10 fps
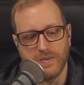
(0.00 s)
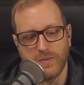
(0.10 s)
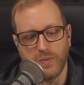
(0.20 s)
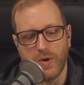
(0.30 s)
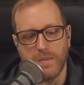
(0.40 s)

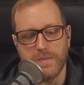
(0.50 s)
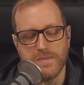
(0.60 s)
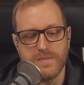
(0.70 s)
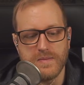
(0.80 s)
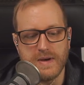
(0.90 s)
what
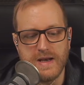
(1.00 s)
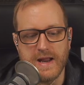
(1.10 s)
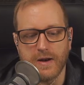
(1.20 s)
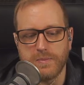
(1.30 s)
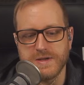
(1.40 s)

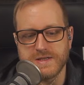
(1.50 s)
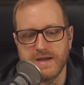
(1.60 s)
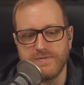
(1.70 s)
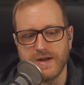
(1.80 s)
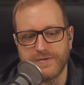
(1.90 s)
little
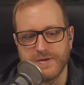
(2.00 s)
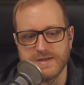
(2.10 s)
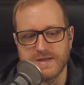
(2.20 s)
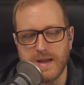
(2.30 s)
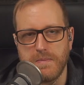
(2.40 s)
perceived
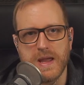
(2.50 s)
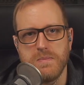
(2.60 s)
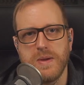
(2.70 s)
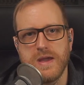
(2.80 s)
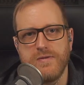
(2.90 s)
difference there may
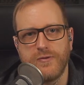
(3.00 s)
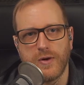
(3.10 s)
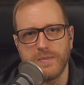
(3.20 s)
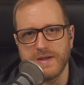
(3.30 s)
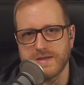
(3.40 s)
be
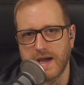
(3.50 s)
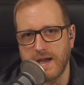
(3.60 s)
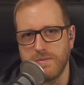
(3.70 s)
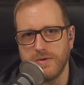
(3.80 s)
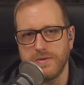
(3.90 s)
from this
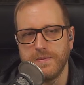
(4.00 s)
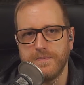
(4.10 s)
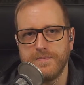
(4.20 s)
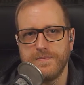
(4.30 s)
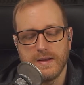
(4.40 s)
cable.
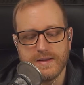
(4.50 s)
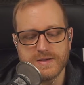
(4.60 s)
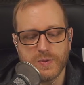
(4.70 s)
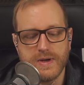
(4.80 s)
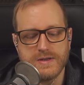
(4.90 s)

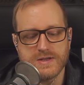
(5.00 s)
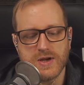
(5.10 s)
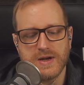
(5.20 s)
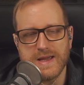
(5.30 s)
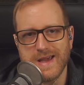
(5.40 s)
This one
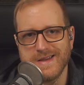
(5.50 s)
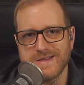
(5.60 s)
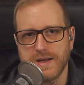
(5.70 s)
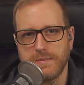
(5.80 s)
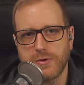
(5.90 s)
certainly is
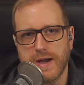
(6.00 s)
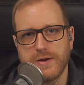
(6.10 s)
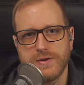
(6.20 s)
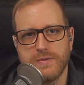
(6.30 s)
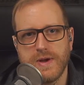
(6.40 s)
an upgrade
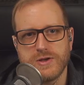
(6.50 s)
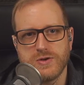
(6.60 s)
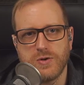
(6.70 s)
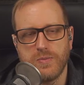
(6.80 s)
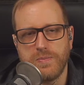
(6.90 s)
on the
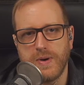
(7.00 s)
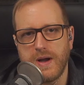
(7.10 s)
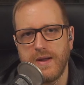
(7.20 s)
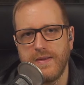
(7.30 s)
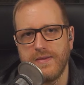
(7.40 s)
original,
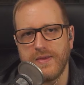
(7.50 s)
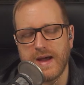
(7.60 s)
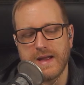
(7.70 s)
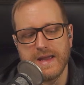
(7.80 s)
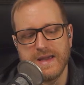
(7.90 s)
but
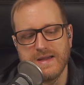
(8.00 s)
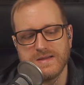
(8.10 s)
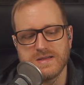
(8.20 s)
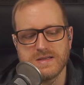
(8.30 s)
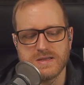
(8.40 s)
that
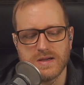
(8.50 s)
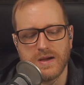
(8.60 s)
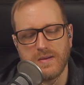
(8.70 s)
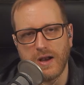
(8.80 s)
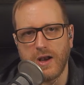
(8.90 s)
is
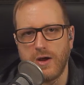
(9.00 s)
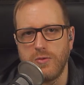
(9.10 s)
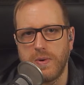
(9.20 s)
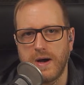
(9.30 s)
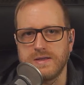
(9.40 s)
a low
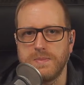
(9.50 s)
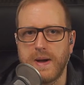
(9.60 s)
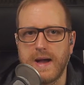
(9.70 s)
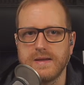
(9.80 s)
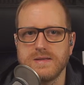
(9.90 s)
bar to
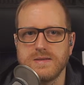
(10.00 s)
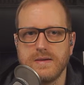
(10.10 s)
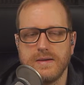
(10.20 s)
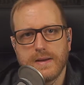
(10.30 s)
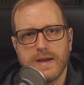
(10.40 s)
pass.
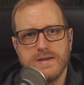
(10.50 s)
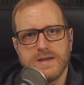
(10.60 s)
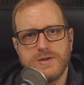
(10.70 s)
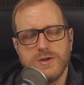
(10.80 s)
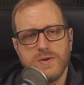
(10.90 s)

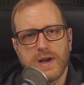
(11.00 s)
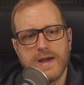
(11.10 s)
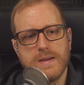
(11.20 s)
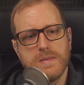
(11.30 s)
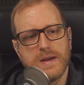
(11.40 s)
KZ do
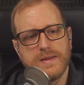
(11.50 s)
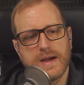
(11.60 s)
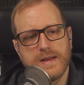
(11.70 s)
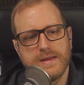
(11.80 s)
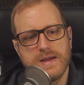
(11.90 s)
claim
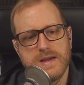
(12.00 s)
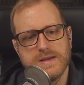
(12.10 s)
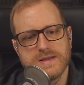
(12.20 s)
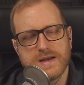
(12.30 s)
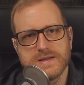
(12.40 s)
that the
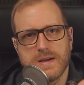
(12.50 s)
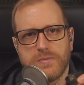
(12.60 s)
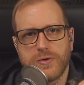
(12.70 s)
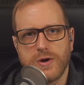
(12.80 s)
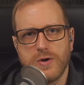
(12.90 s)
ZSN
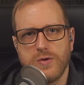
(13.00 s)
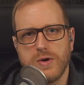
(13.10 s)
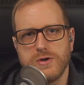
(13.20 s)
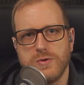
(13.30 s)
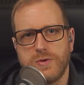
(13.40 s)
Pro
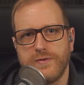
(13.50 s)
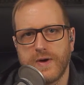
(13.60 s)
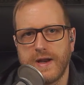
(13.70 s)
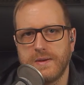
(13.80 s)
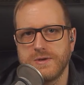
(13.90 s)
do
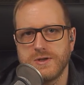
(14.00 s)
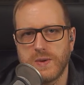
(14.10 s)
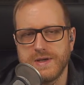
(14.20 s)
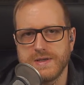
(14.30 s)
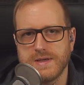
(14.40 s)
provide up to
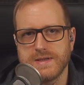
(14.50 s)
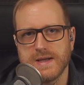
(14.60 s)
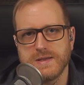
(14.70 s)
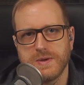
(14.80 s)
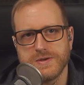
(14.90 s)
26
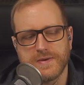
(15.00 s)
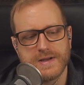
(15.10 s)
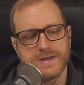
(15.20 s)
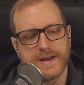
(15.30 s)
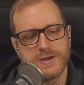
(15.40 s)
decibels of
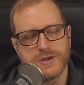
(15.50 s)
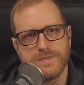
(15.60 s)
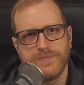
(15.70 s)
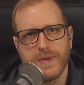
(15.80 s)
isolation,